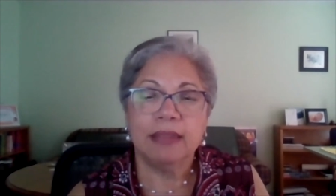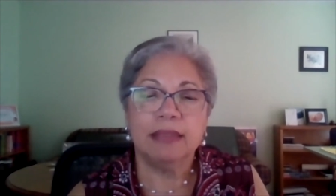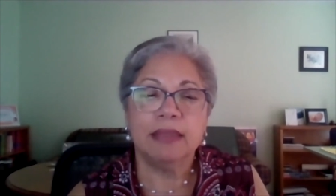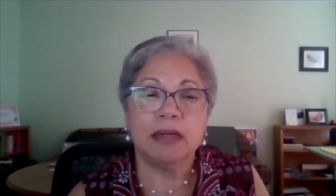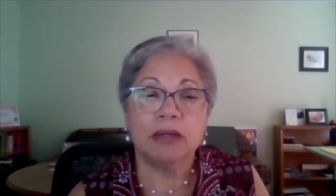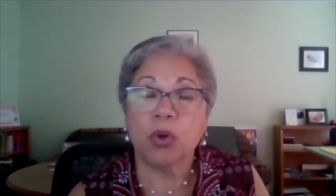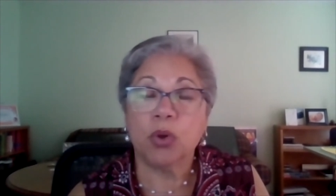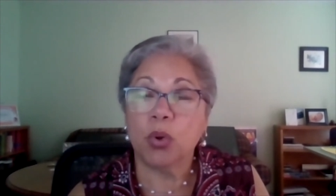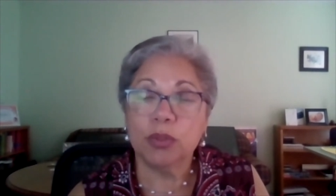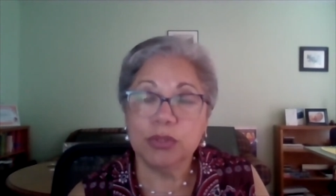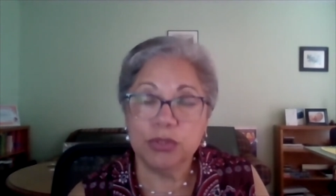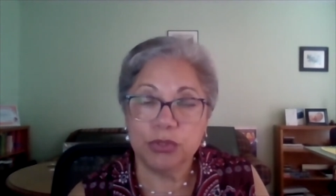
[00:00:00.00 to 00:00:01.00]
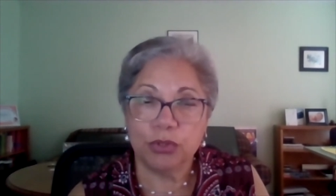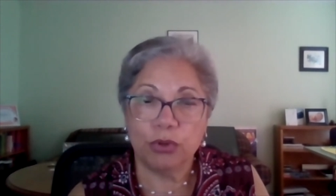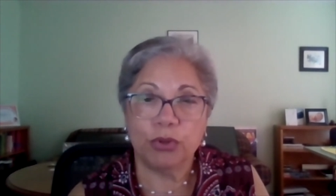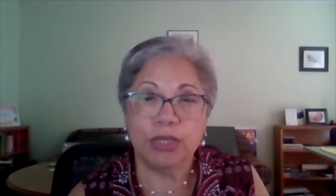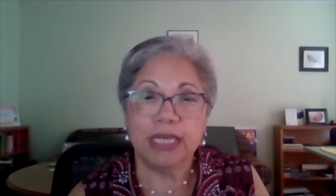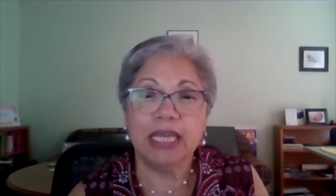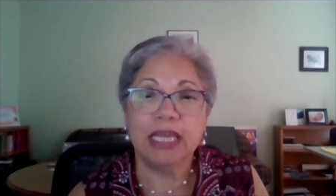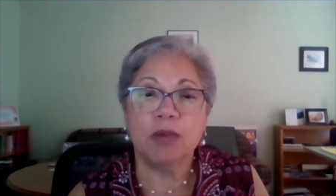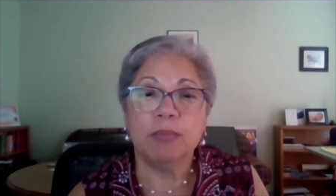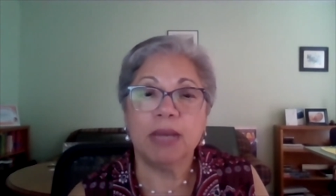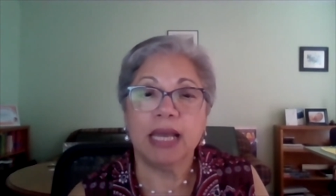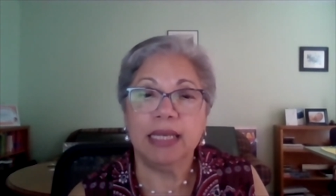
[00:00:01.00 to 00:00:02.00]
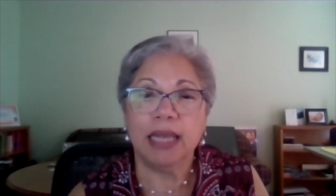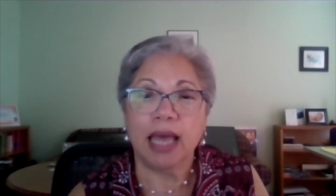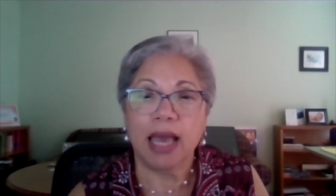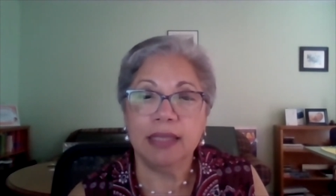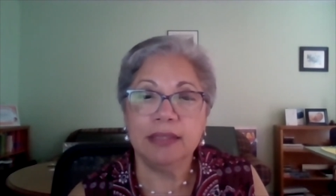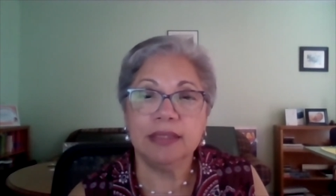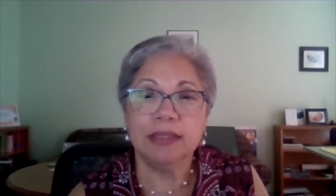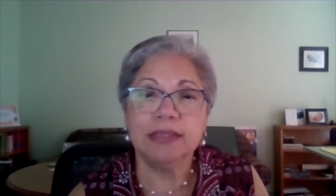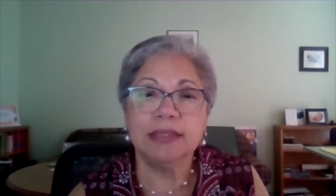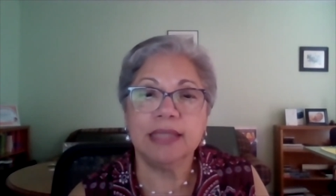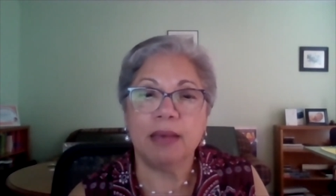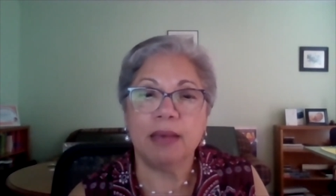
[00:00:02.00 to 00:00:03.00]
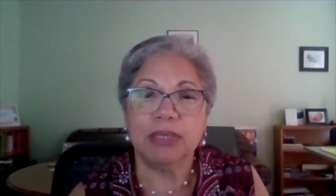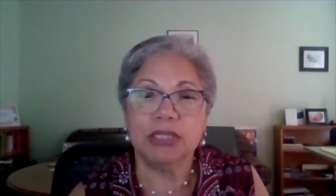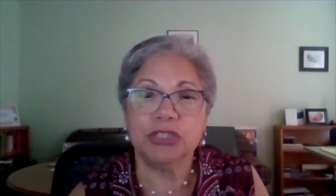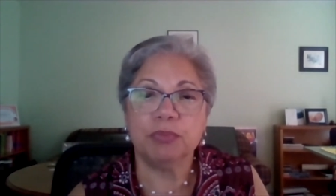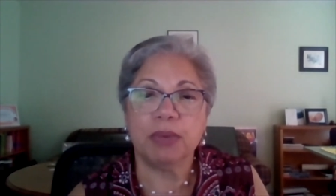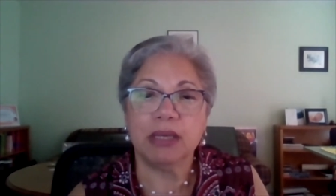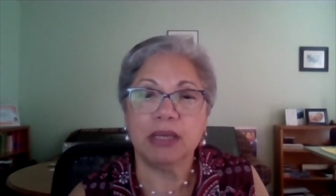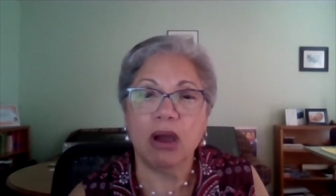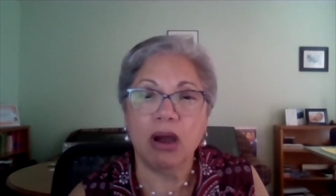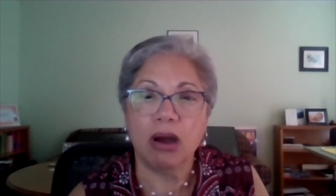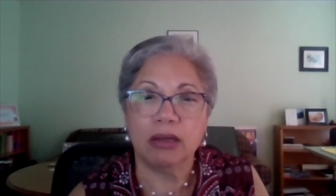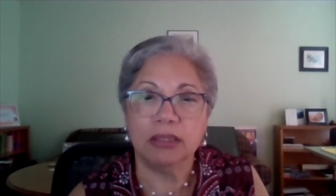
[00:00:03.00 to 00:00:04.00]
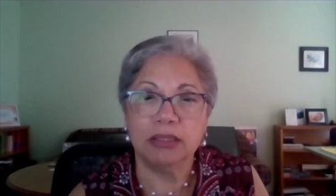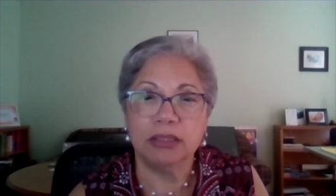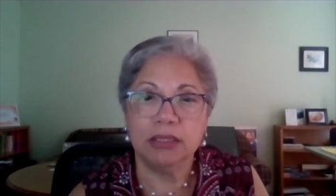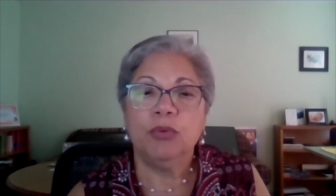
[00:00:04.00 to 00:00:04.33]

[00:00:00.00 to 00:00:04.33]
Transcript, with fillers: There are also income guidelines established by HUD,